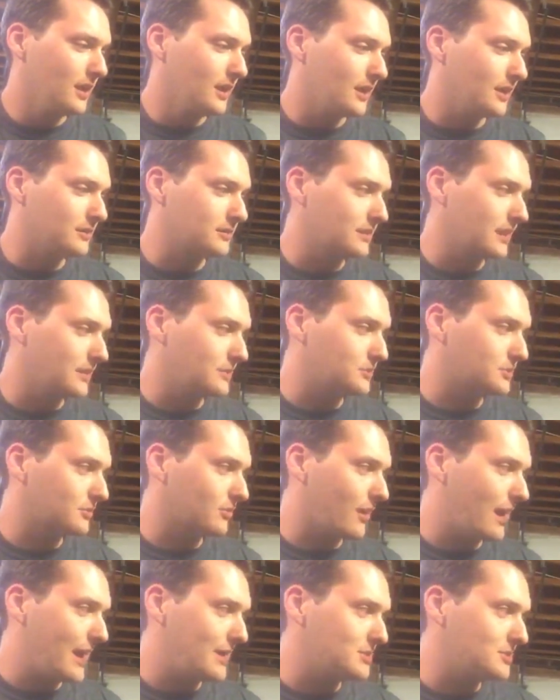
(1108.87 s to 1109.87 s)
it's got
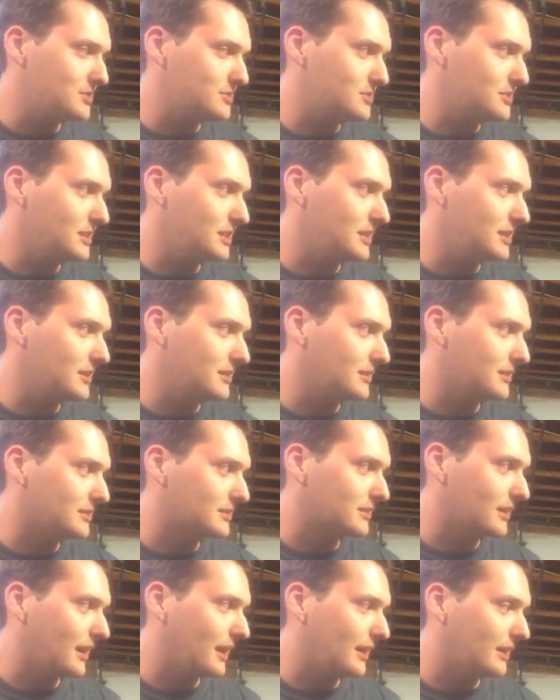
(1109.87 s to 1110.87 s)
scratches in it, it's
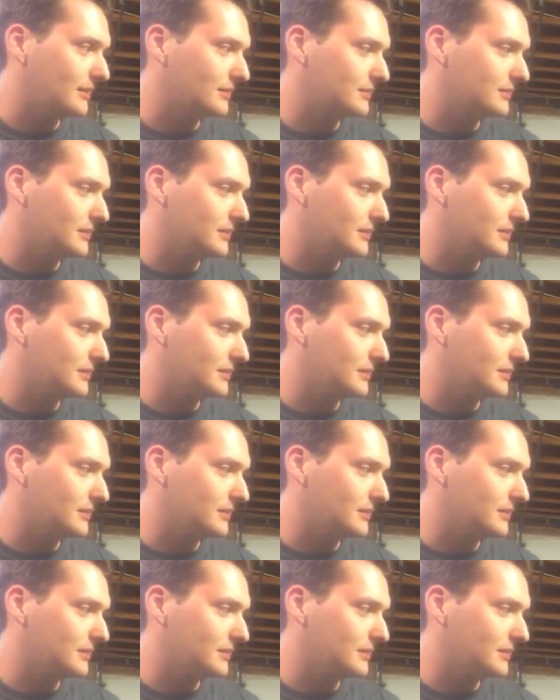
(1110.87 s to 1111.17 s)
got